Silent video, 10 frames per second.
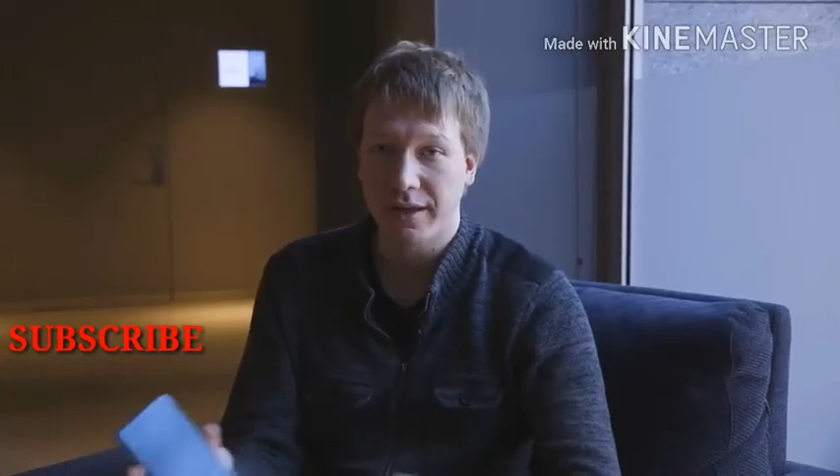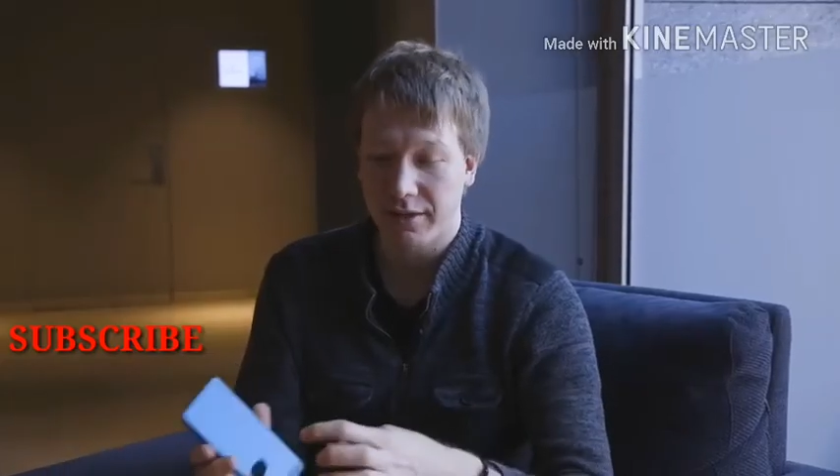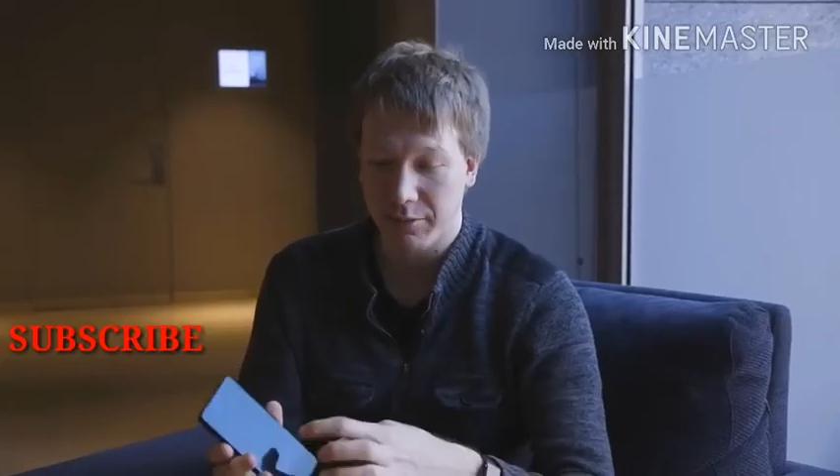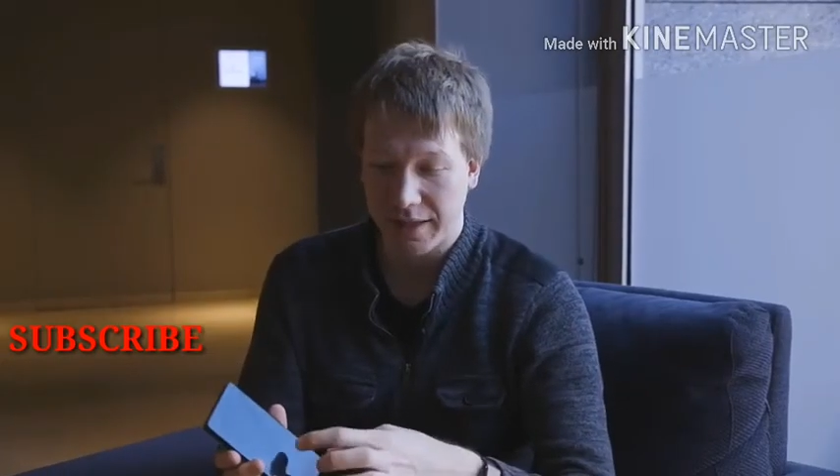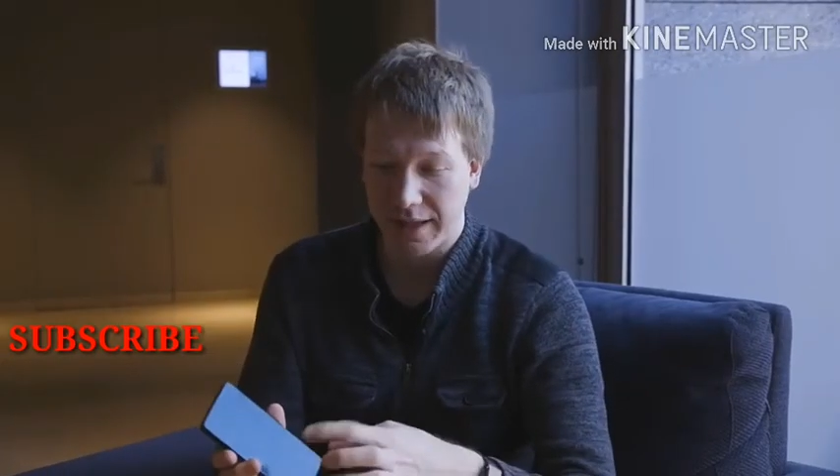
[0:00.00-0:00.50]

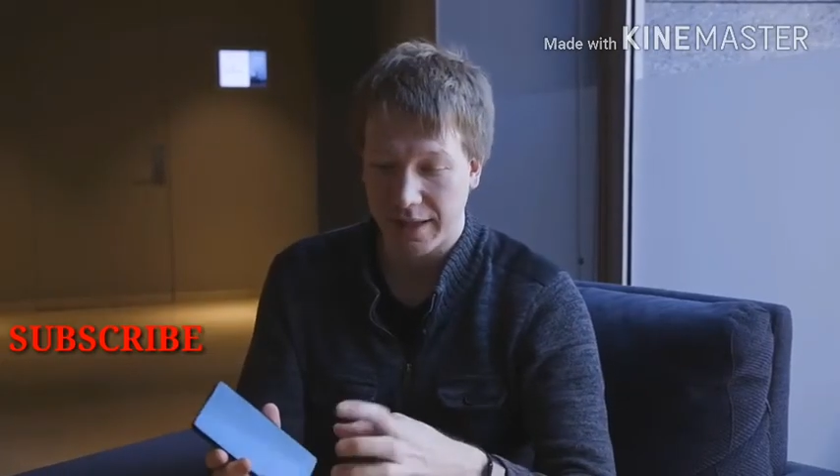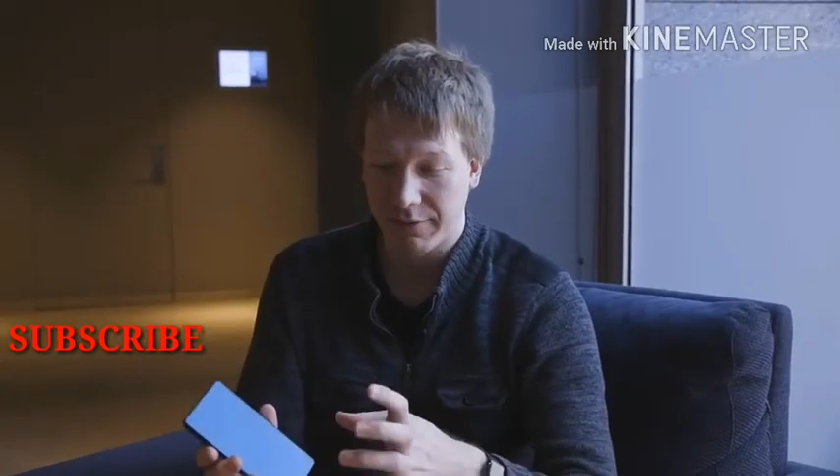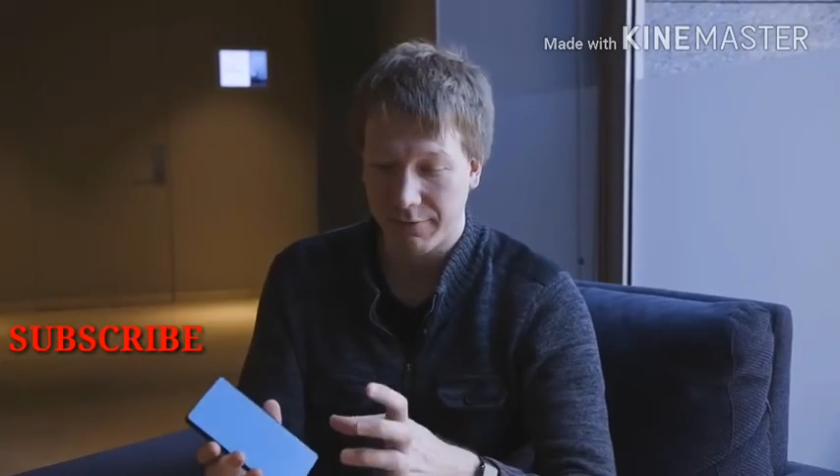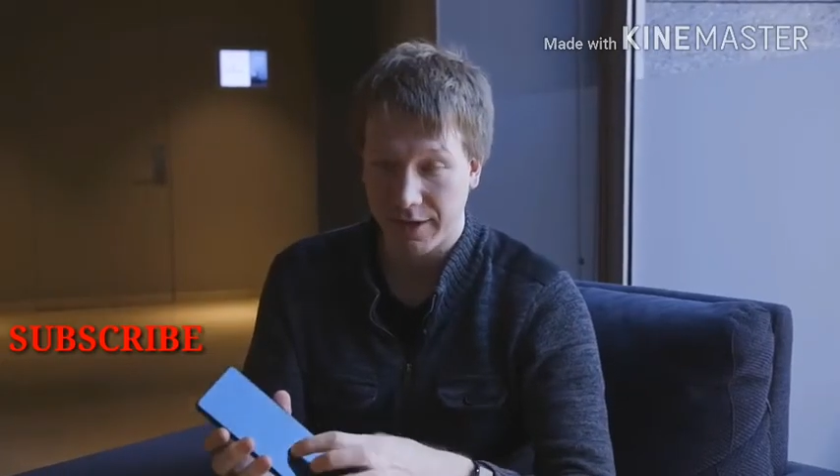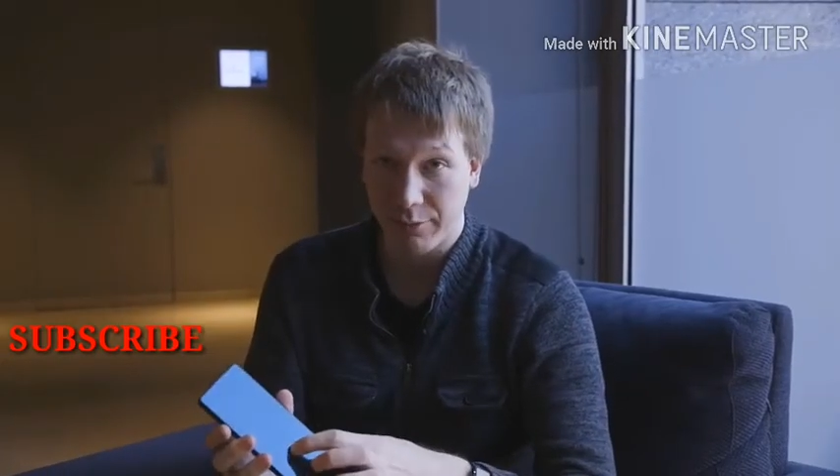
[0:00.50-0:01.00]
in-display
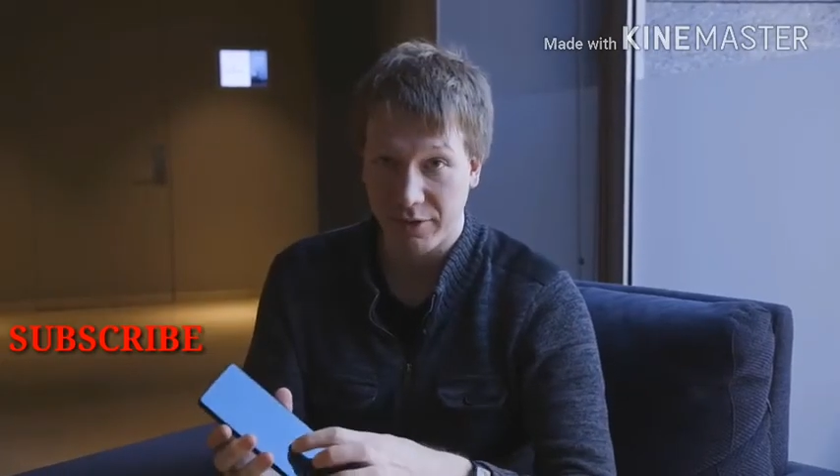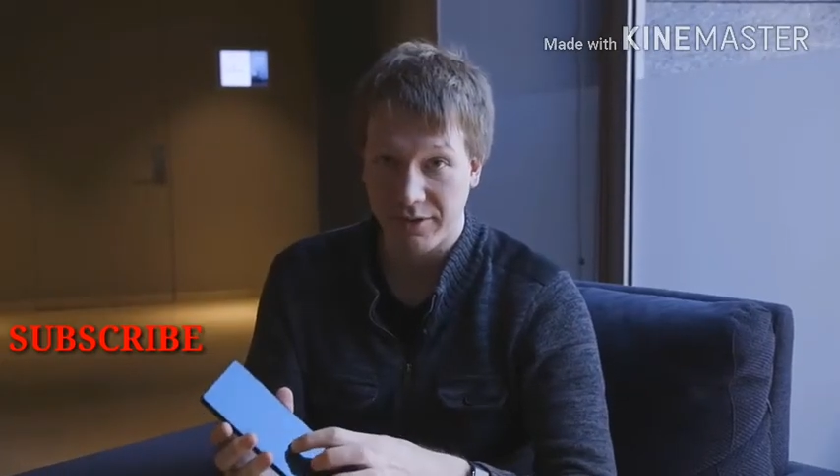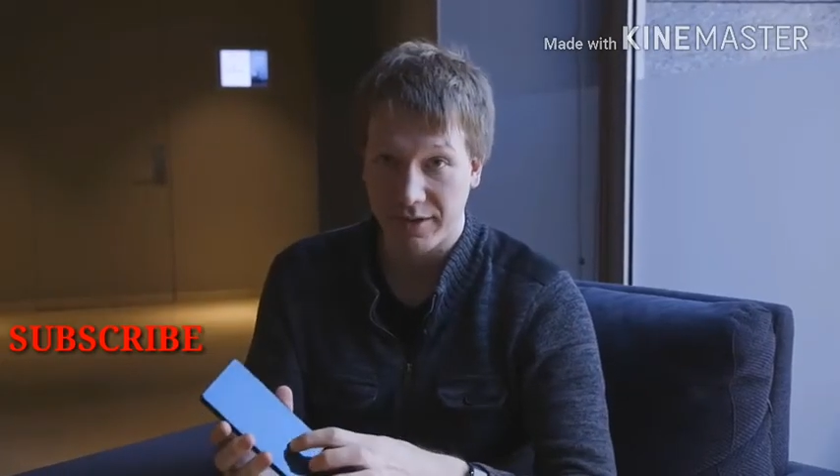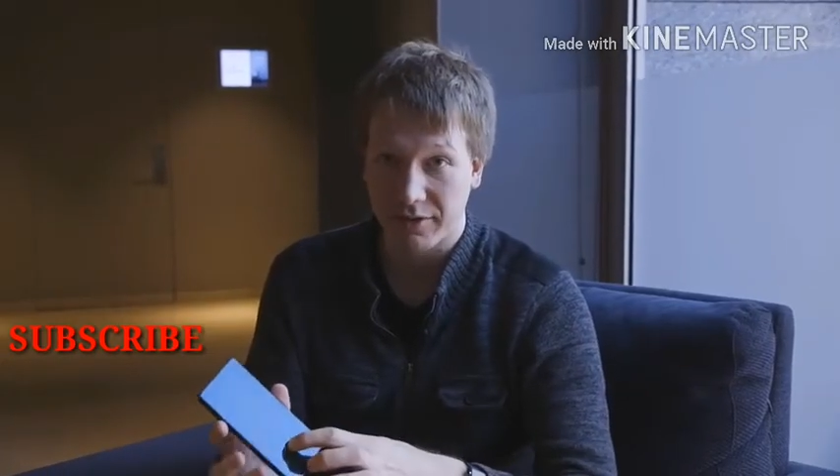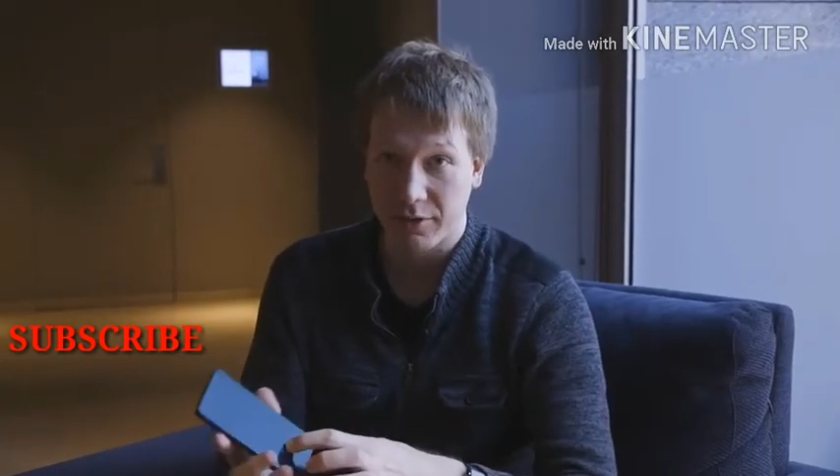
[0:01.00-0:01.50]
fingerprint
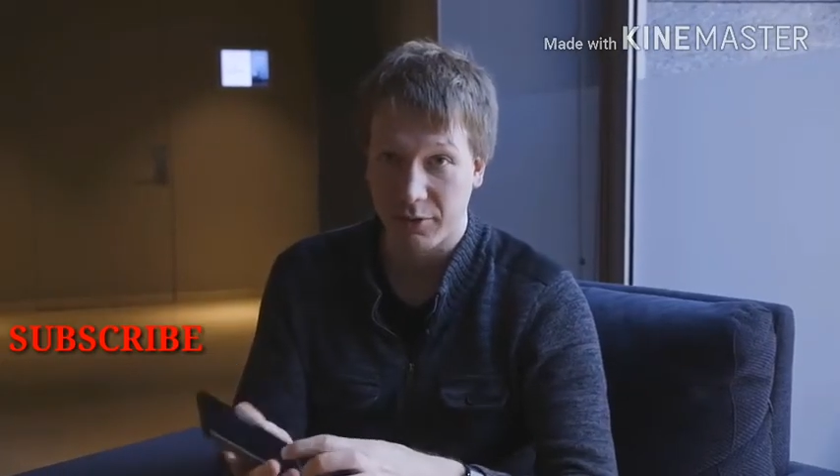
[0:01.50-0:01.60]
sensor,